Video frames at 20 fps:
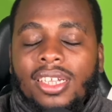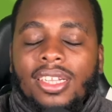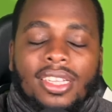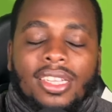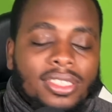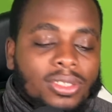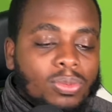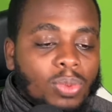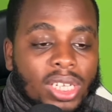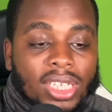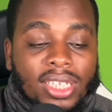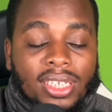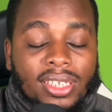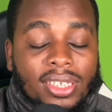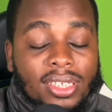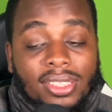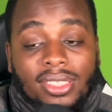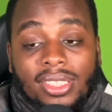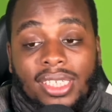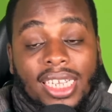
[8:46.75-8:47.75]
Because one of
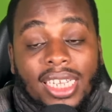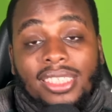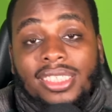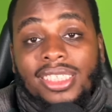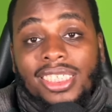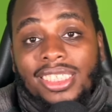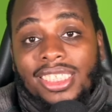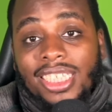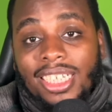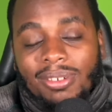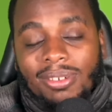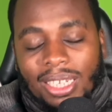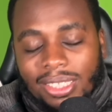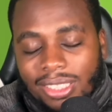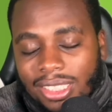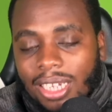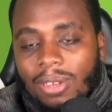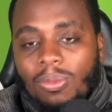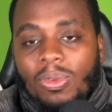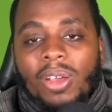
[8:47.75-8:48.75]
the things the team kept
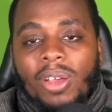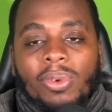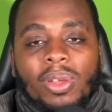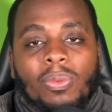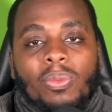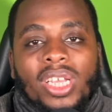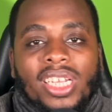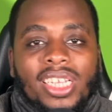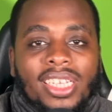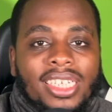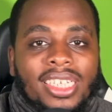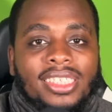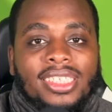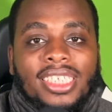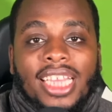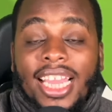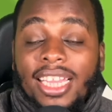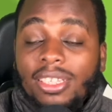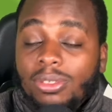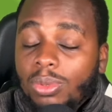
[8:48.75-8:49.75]
saying, well, we win in these
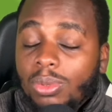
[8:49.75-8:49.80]
games,